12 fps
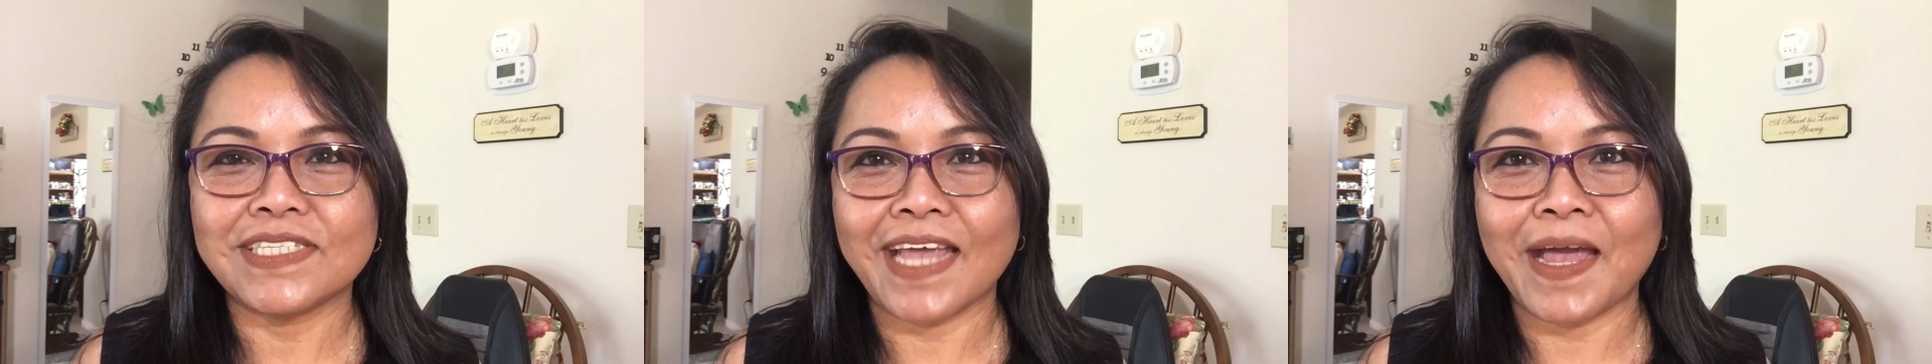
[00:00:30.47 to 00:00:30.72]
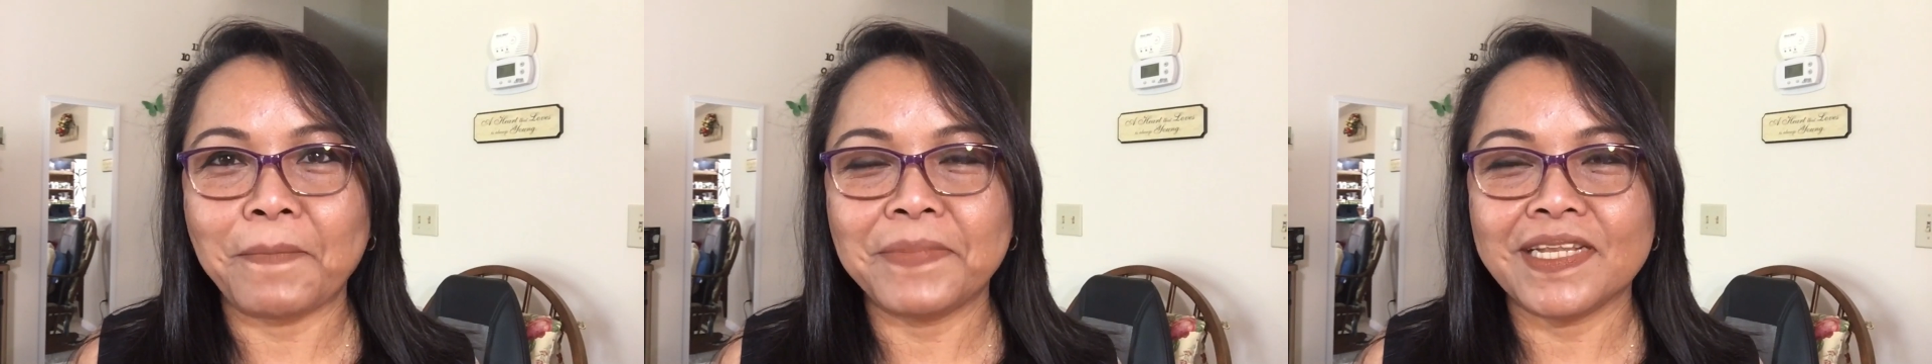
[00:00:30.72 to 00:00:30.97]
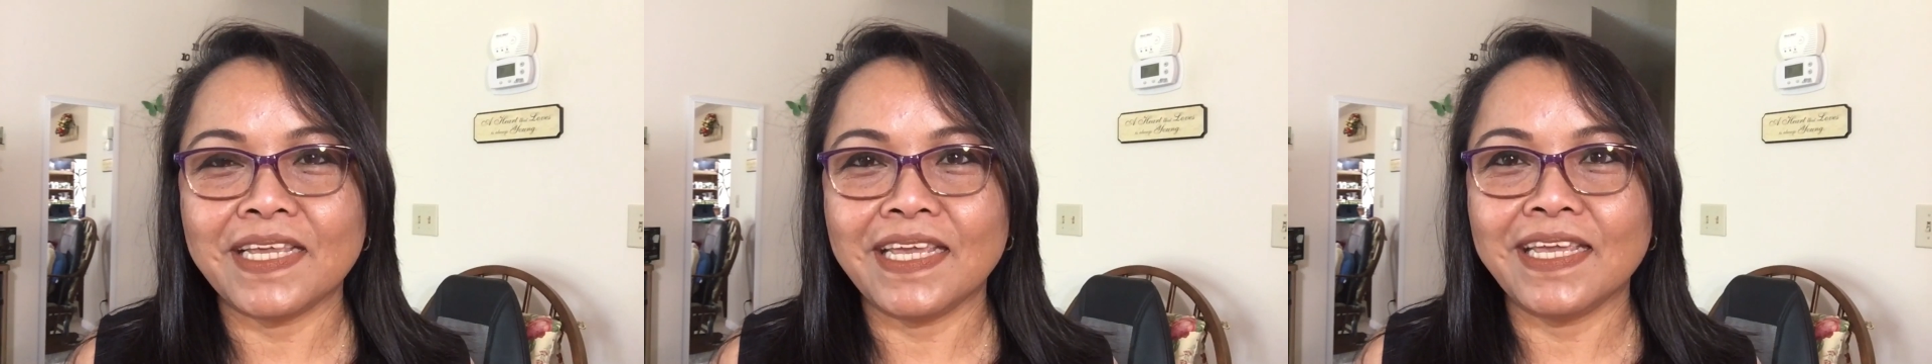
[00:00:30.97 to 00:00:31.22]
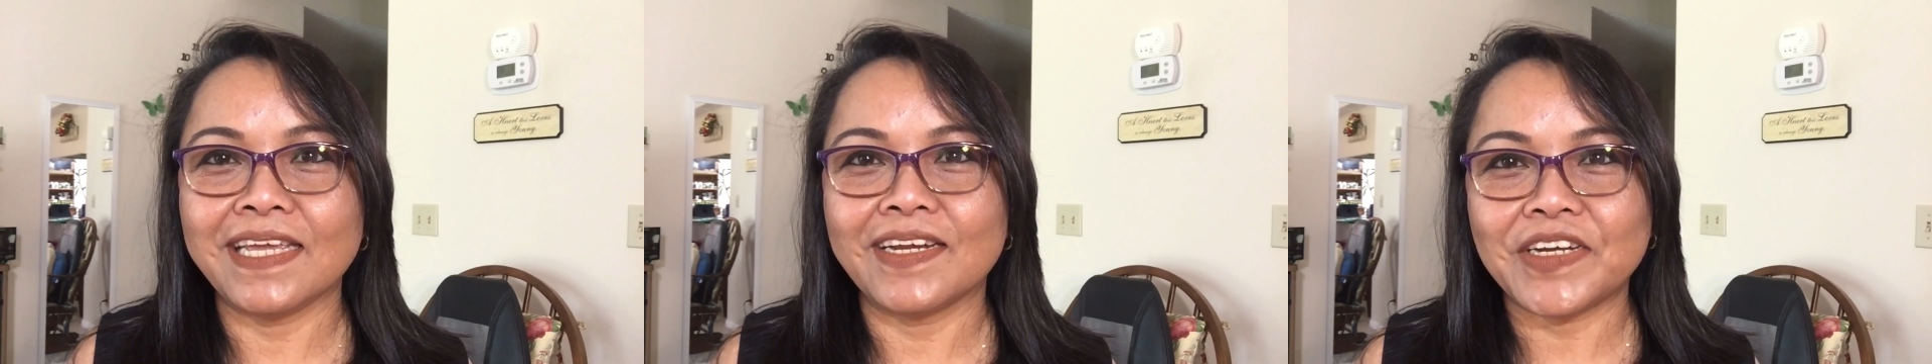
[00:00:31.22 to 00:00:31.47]
what's
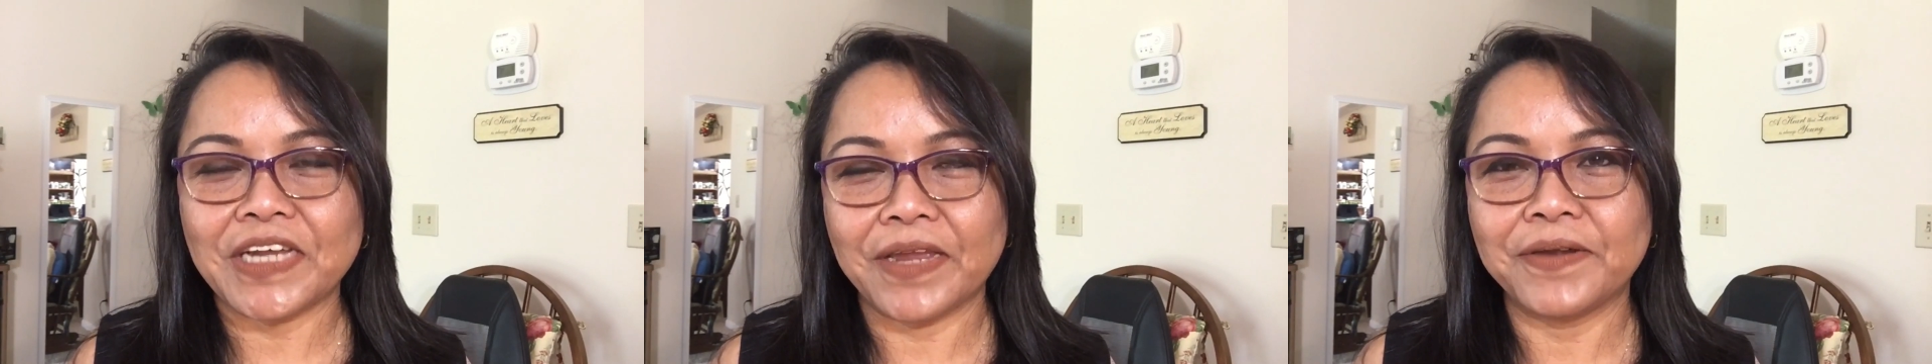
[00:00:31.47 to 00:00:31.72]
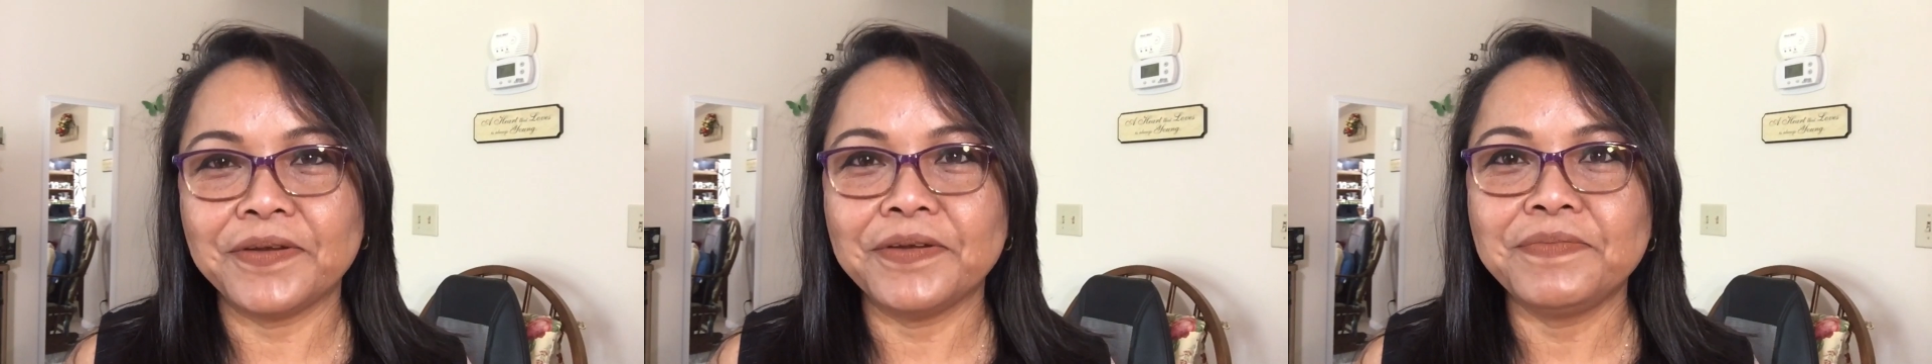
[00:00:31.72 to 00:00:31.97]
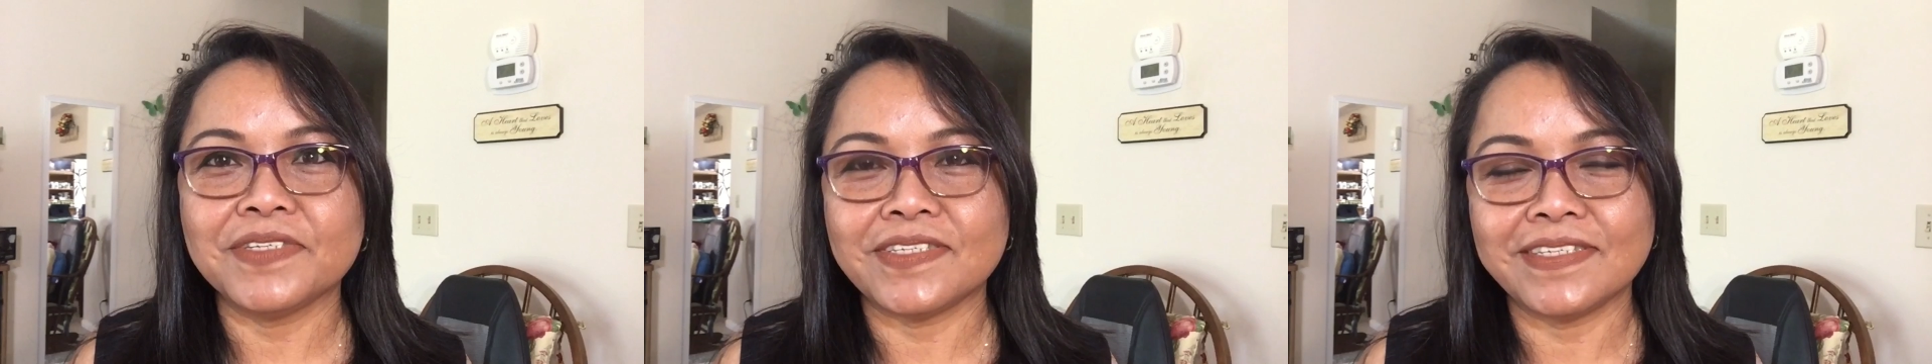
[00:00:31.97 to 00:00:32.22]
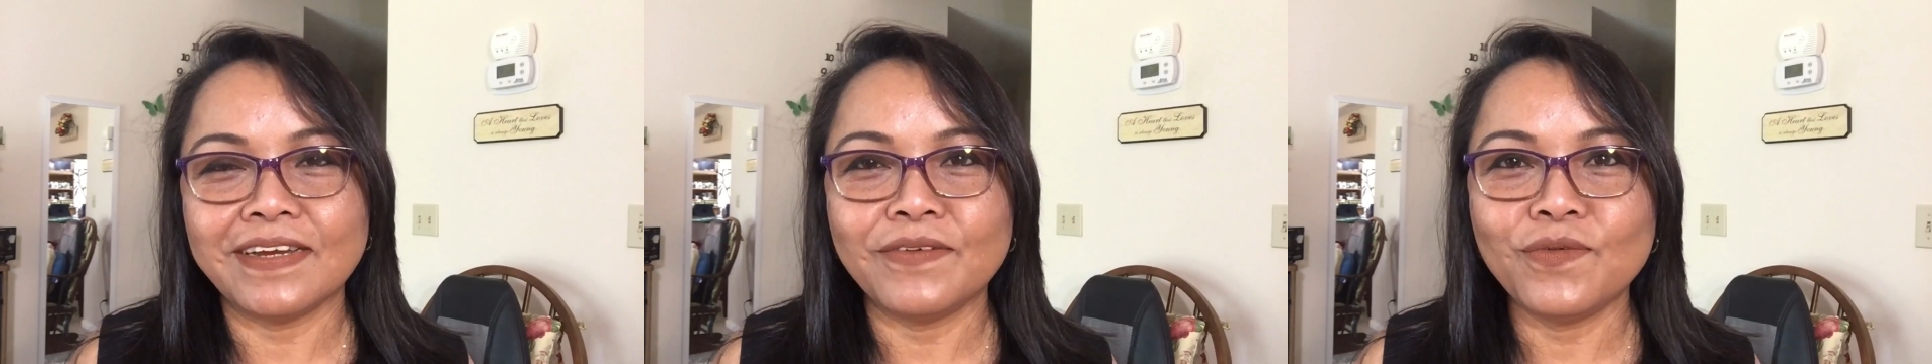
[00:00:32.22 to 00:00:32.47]
happening in our group, the
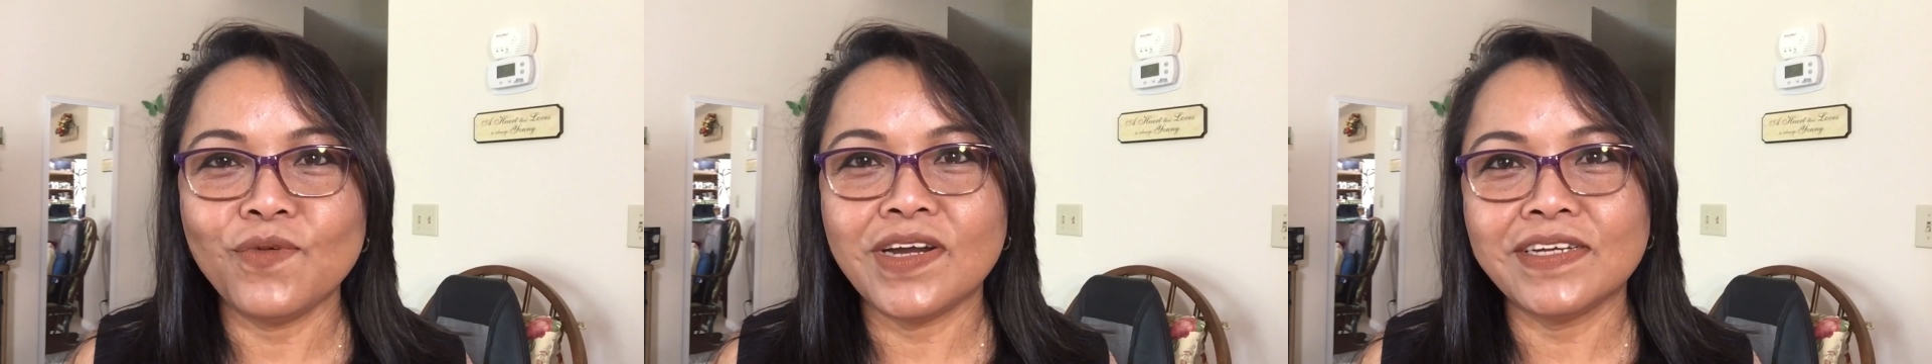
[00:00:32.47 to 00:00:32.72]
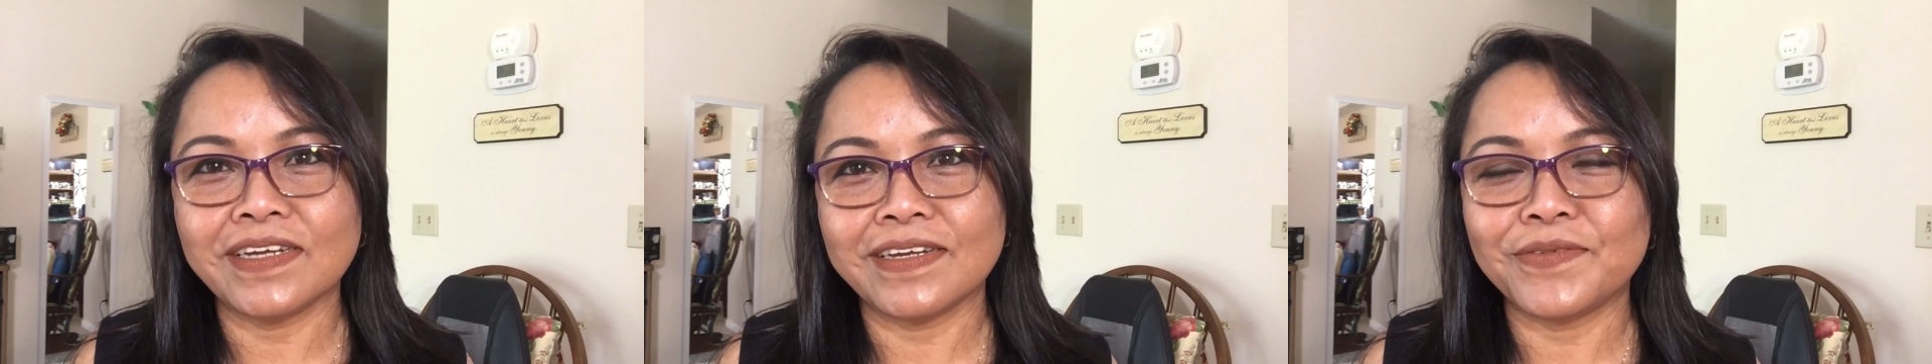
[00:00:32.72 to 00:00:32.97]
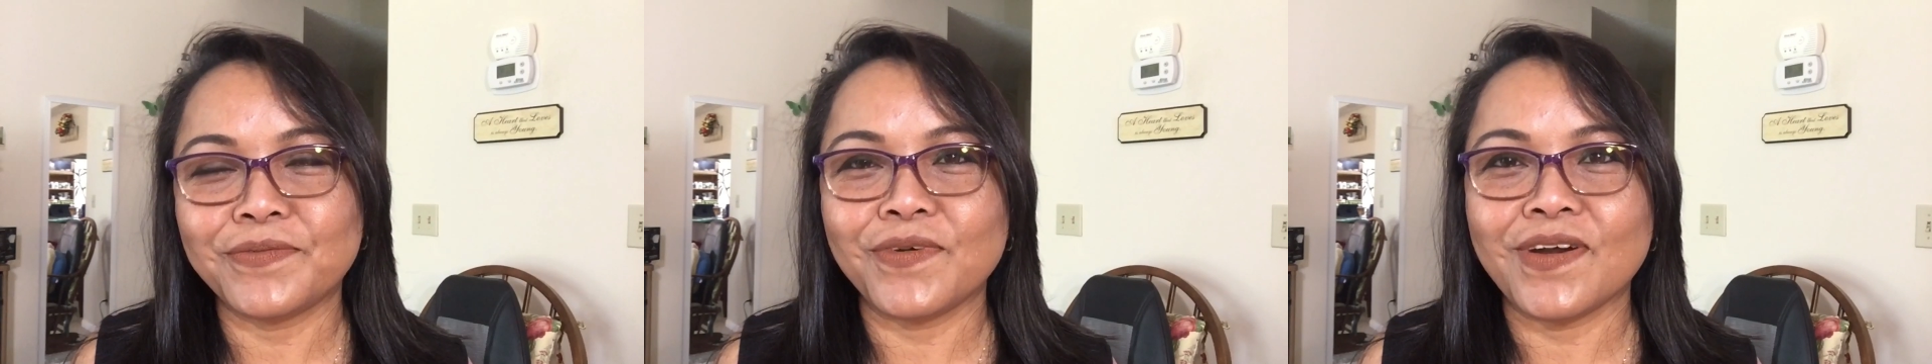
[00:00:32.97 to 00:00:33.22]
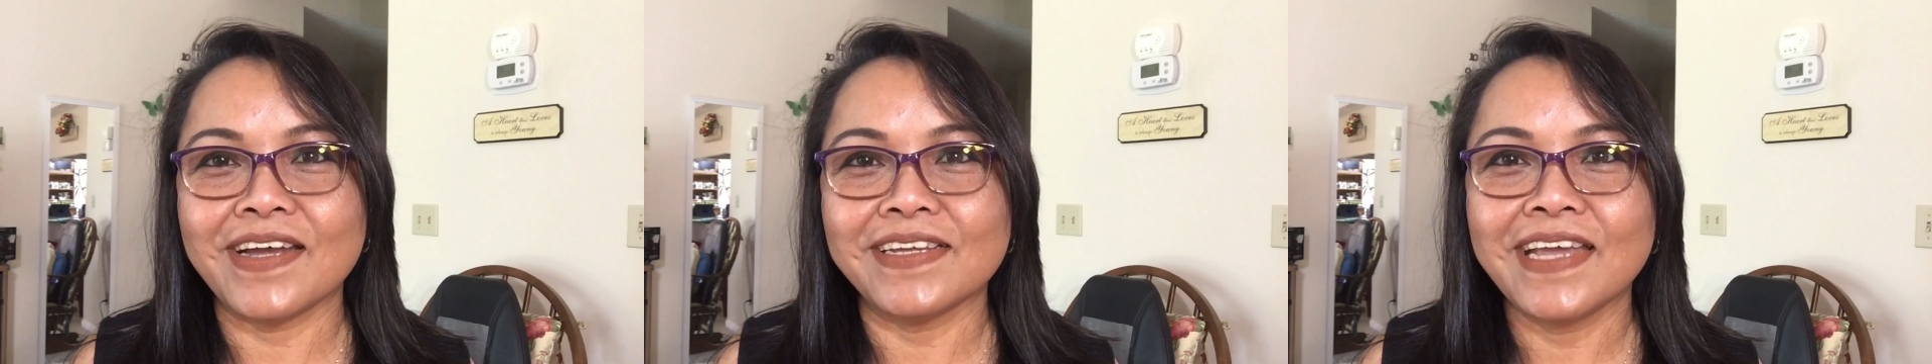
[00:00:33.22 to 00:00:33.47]
CR1,
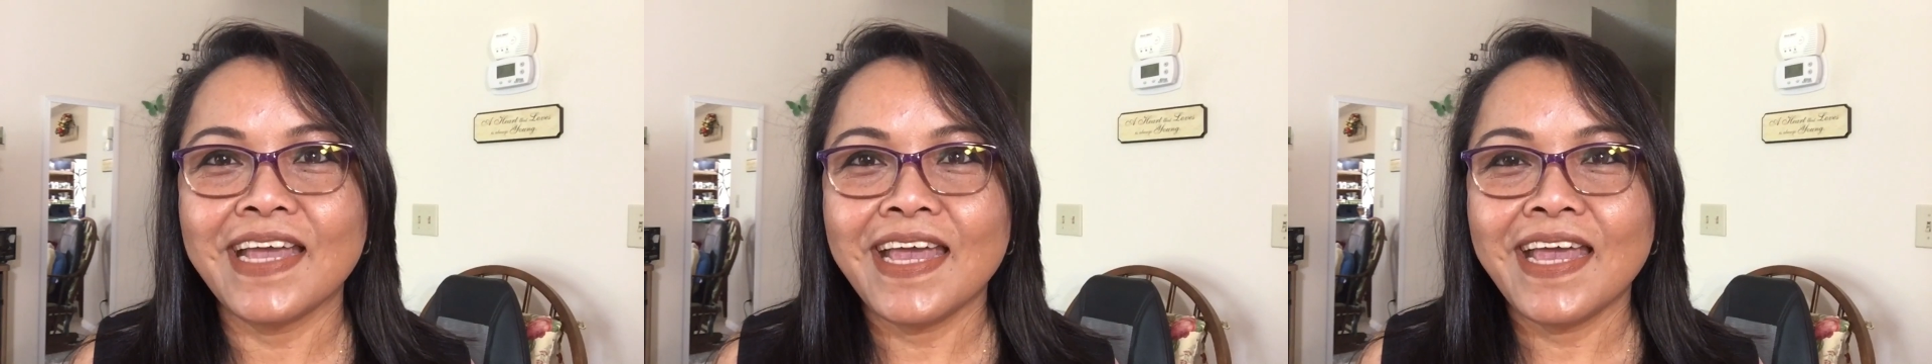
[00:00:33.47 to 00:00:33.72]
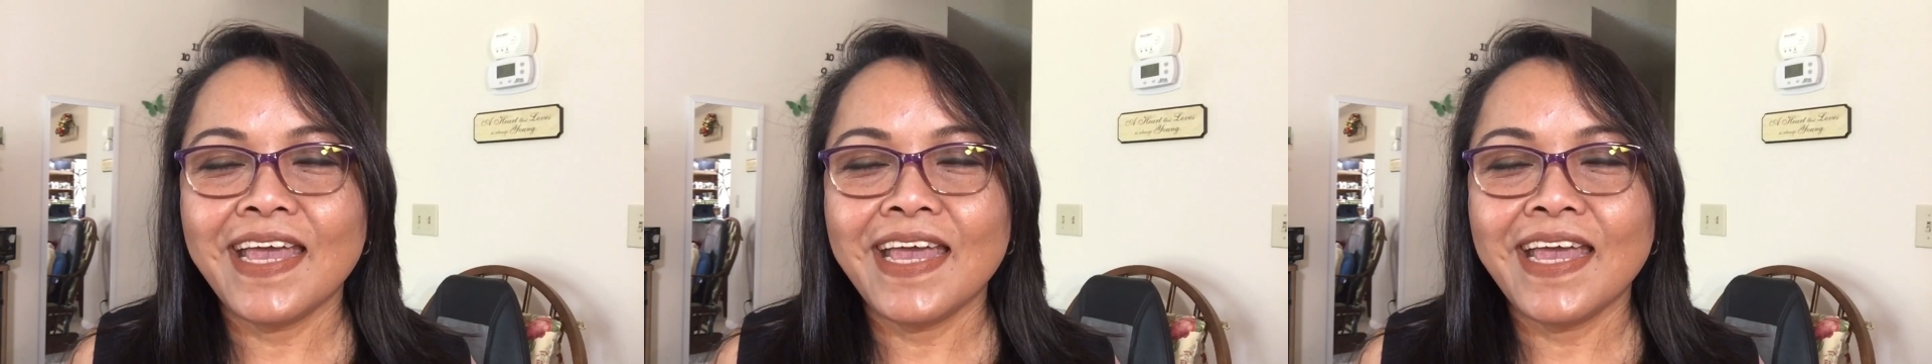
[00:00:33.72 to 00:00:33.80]
IR1,